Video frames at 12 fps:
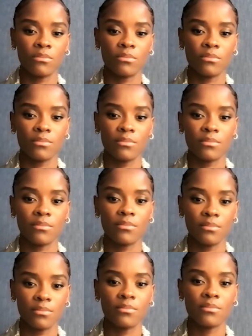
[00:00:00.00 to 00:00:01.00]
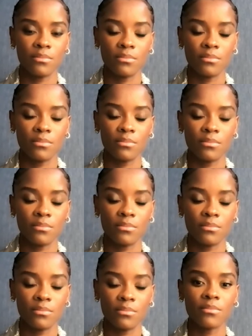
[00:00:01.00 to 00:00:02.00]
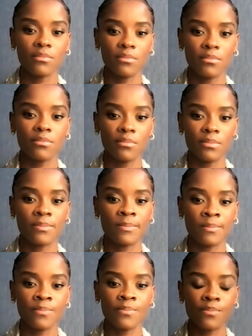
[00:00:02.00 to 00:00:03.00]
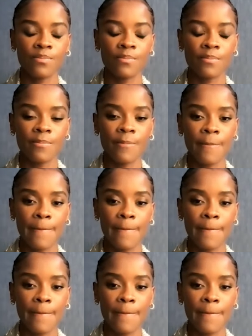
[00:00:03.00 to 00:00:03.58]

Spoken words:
This person isn't speaking.